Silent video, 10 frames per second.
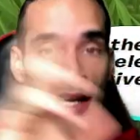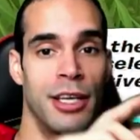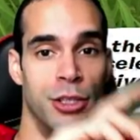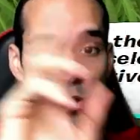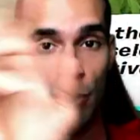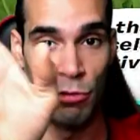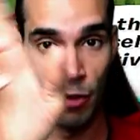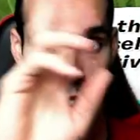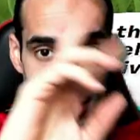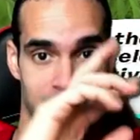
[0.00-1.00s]
use your
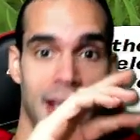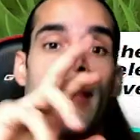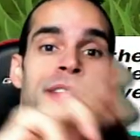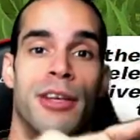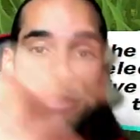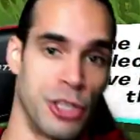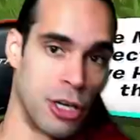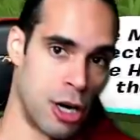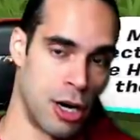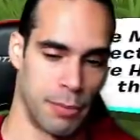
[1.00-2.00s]
wrist, and then use your
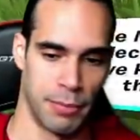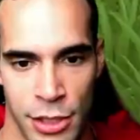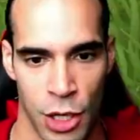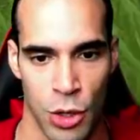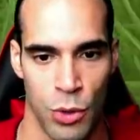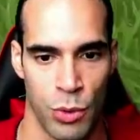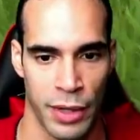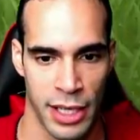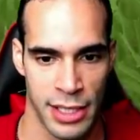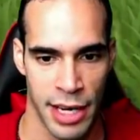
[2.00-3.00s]
arm. So we're
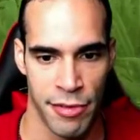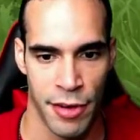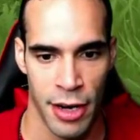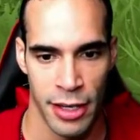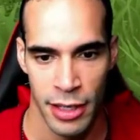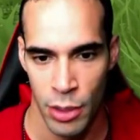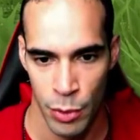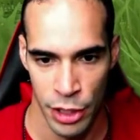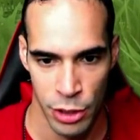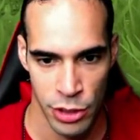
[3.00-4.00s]
gonna stay far.
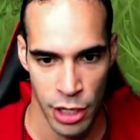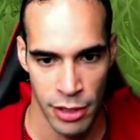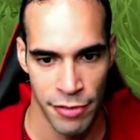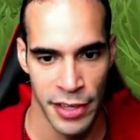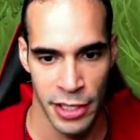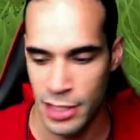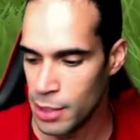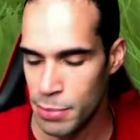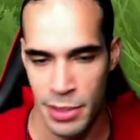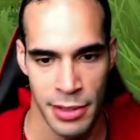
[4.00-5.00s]
We're gonna use our
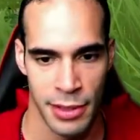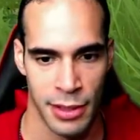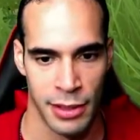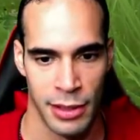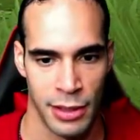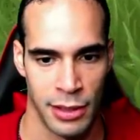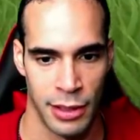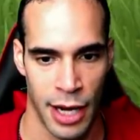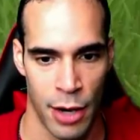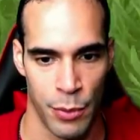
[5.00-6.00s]
fingertips,
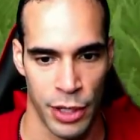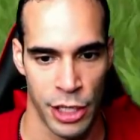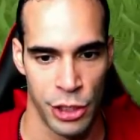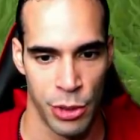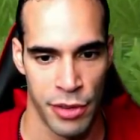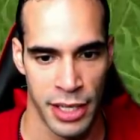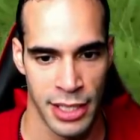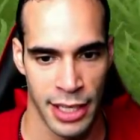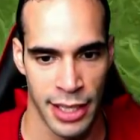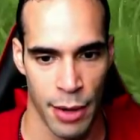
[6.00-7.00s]
and we're gonna do things
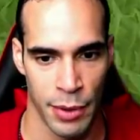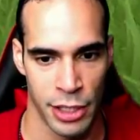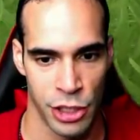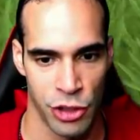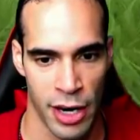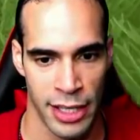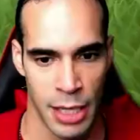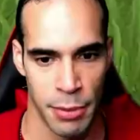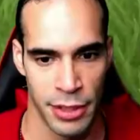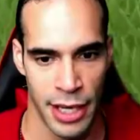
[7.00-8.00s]
like that. We're gonna just try to
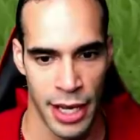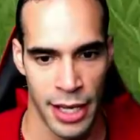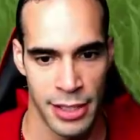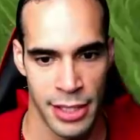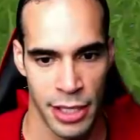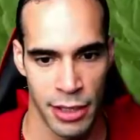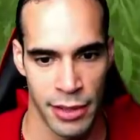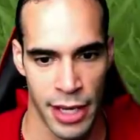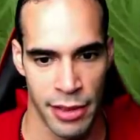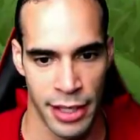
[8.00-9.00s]
keep a dead center on
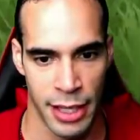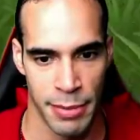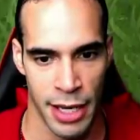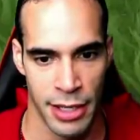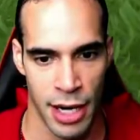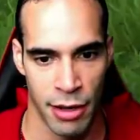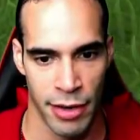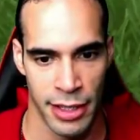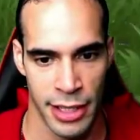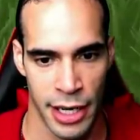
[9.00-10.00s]
that thing. Keep that dot
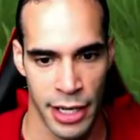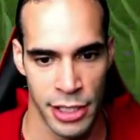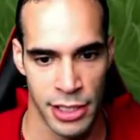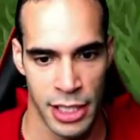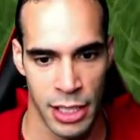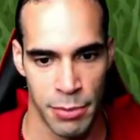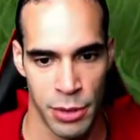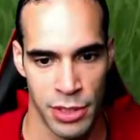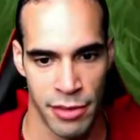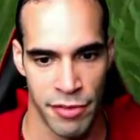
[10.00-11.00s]
right there, and just keep
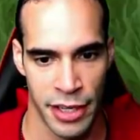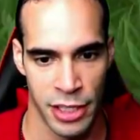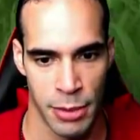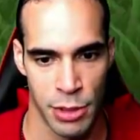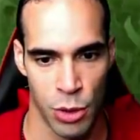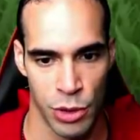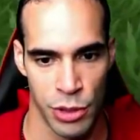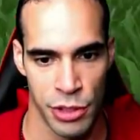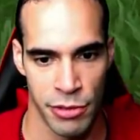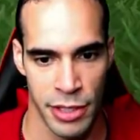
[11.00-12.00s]
using the fingertips. Don't
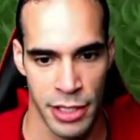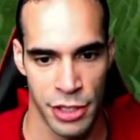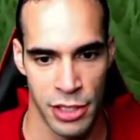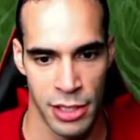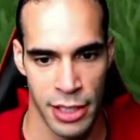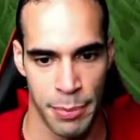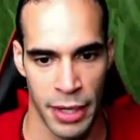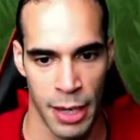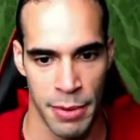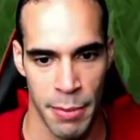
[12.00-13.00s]
use your wrist, just
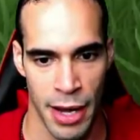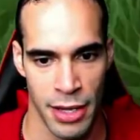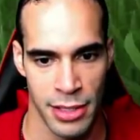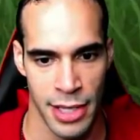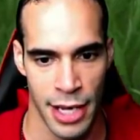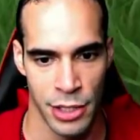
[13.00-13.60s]
pick up the mouse as